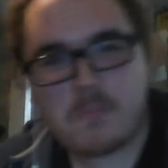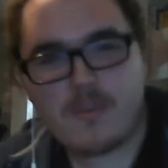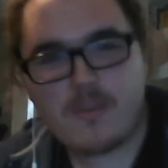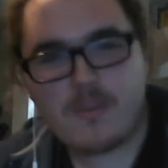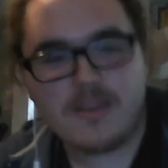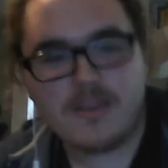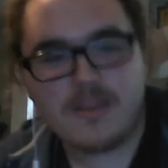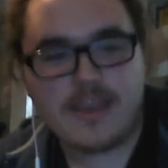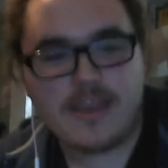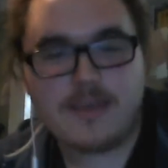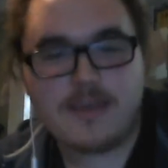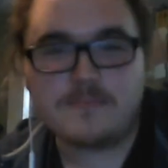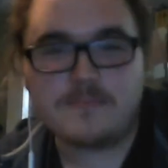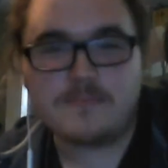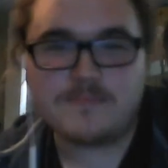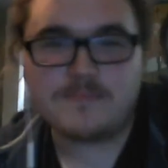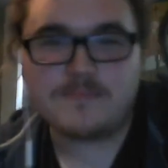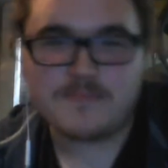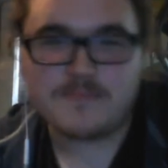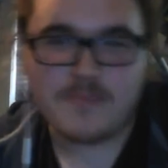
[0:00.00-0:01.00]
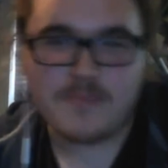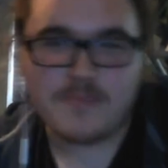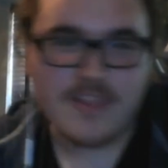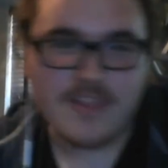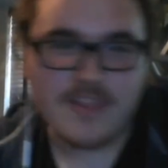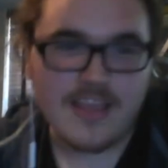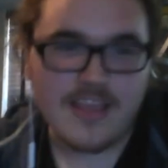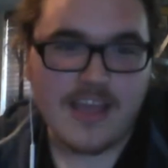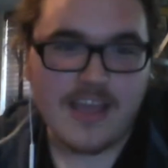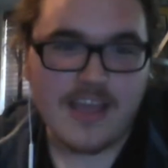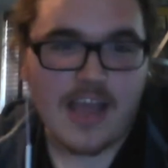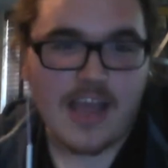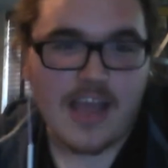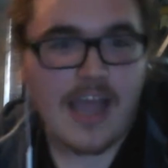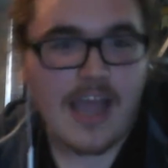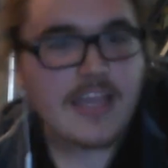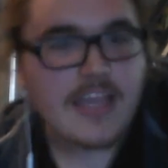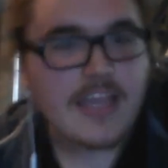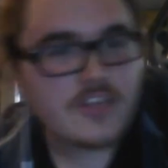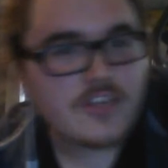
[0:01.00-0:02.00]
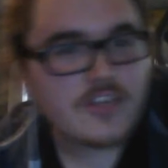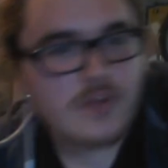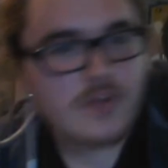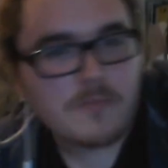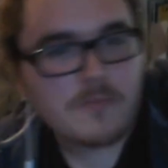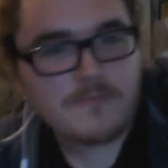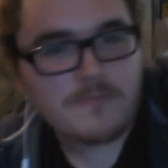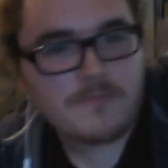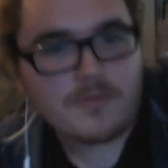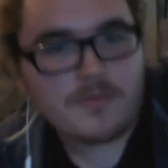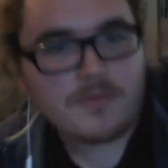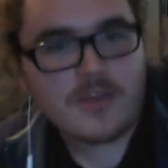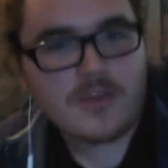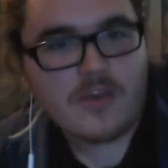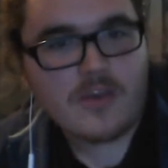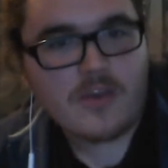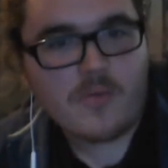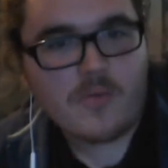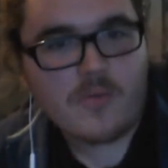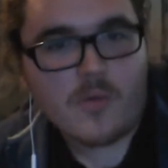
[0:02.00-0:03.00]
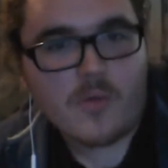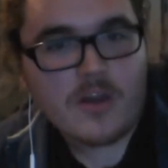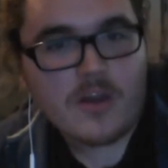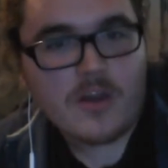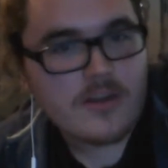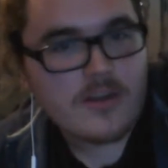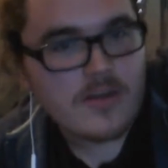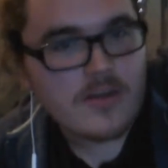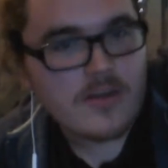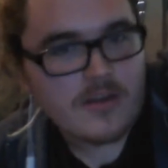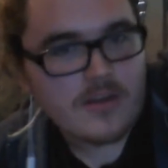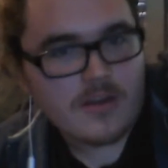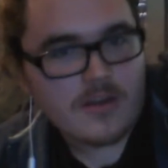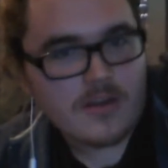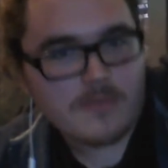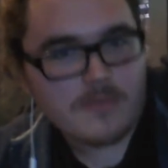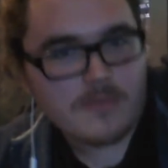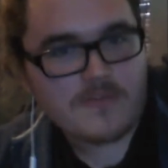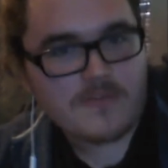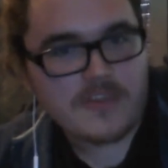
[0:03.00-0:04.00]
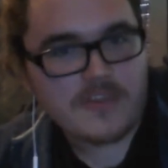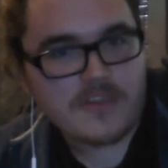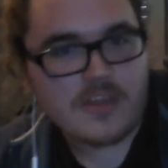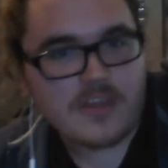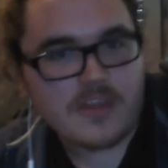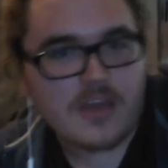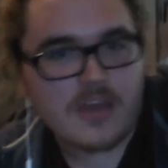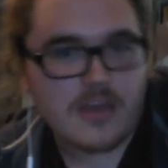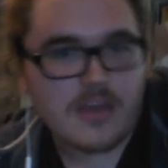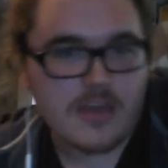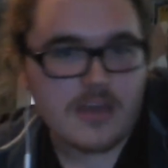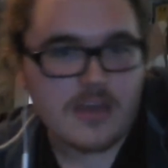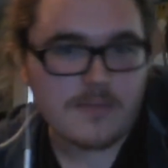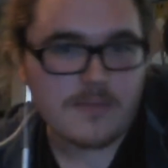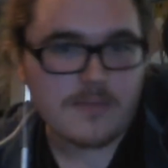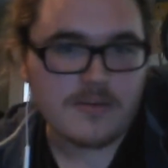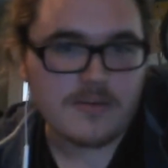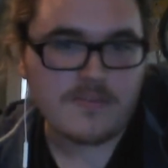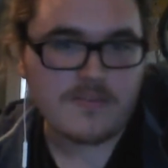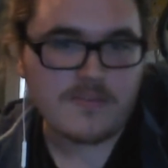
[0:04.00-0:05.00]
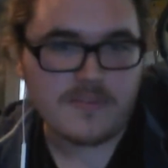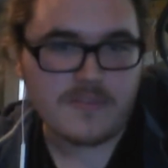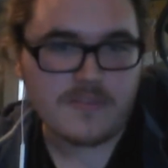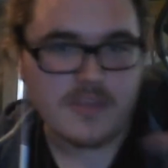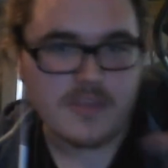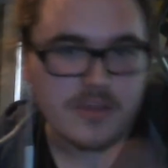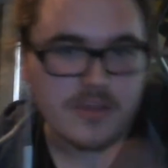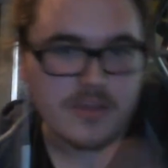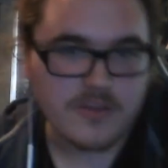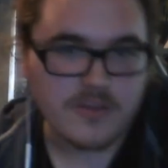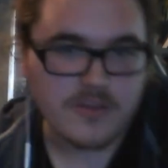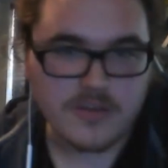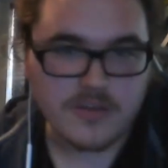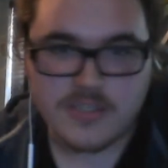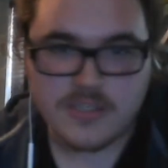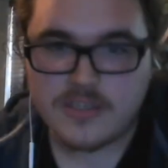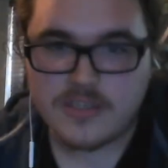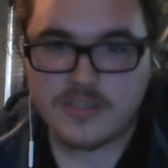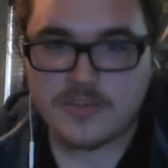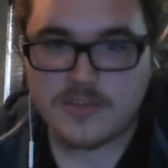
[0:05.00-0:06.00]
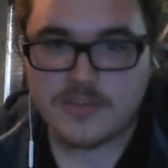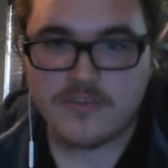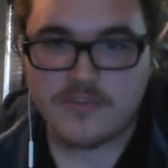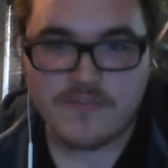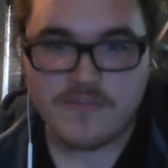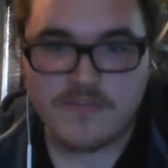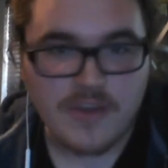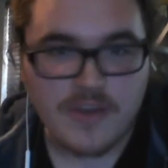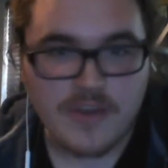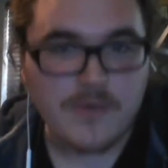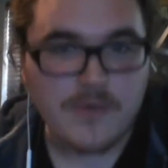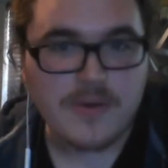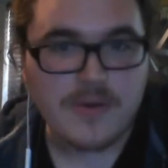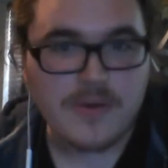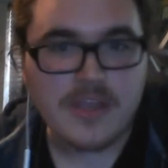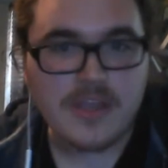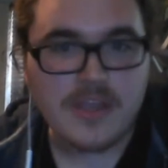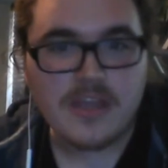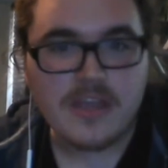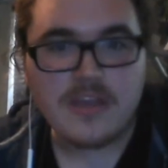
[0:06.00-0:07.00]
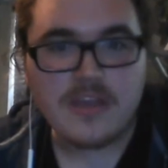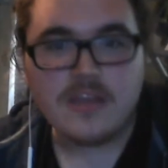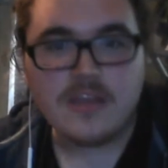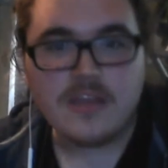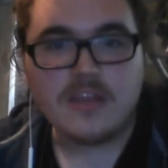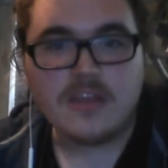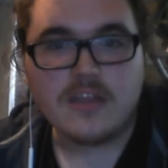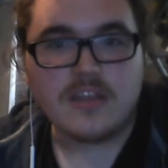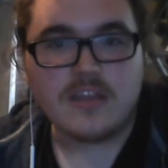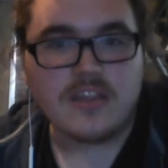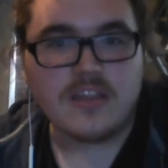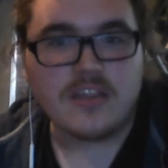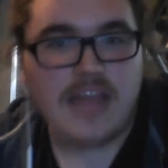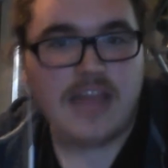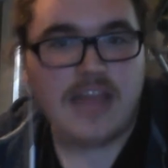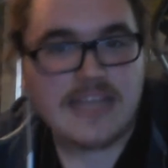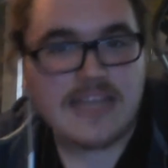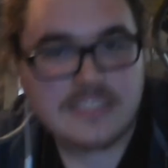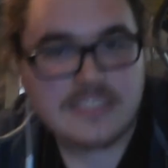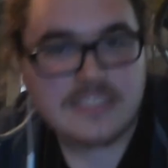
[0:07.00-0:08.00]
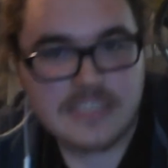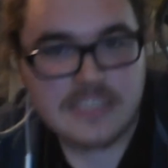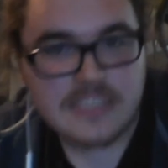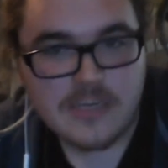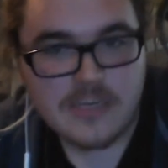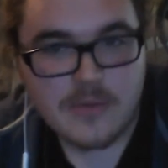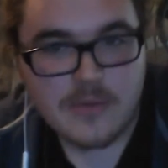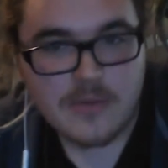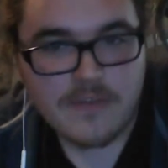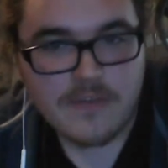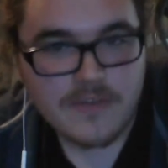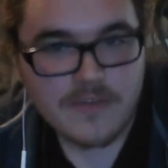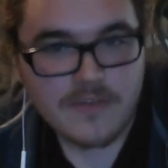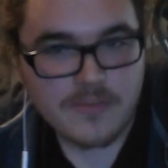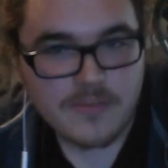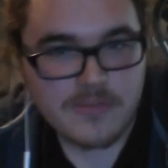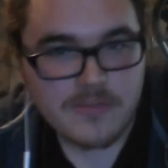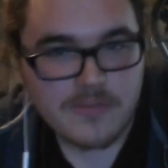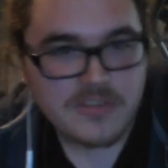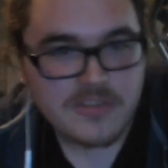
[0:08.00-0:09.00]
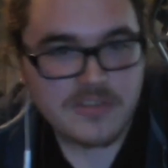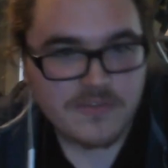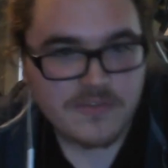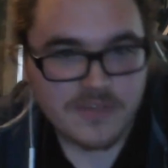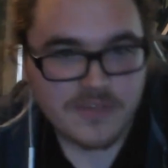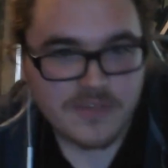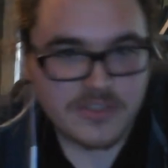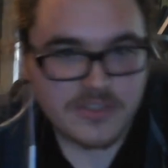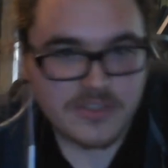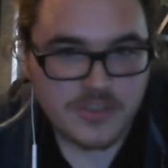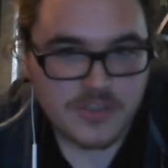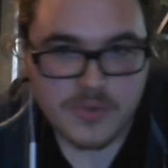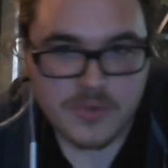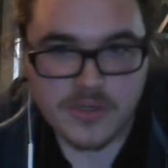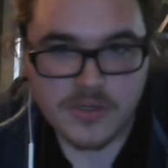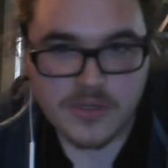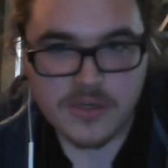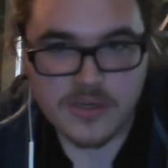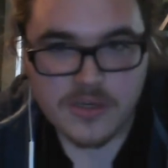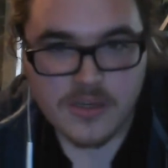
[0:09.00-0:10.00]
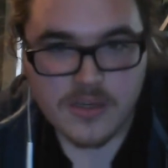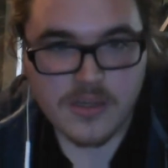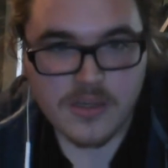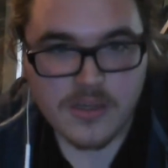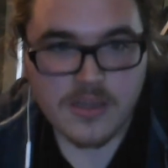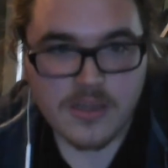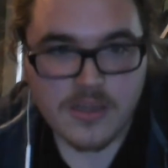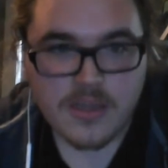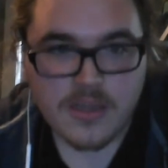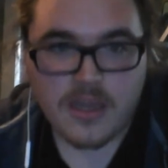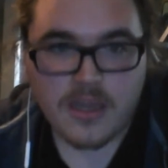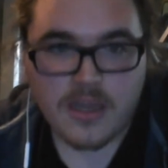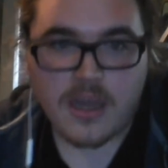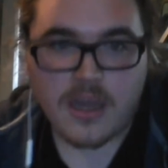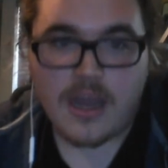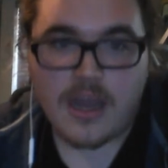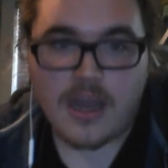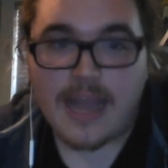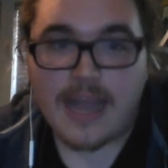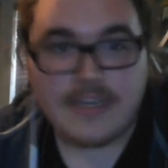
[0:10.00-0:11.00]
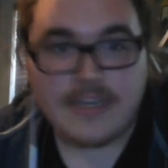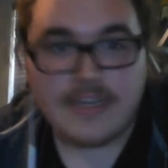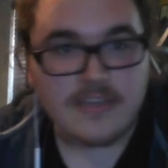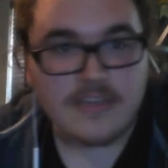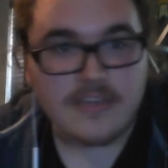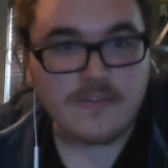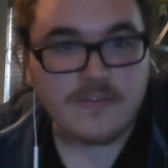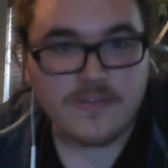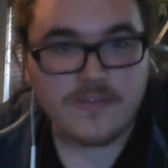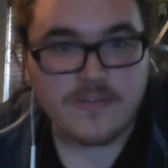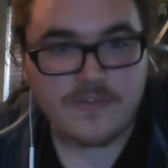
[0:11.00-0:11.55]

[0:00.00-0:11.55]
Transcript: Now, I had trouble putting one above the other until the very last scene when I felt the music fell short. I'd give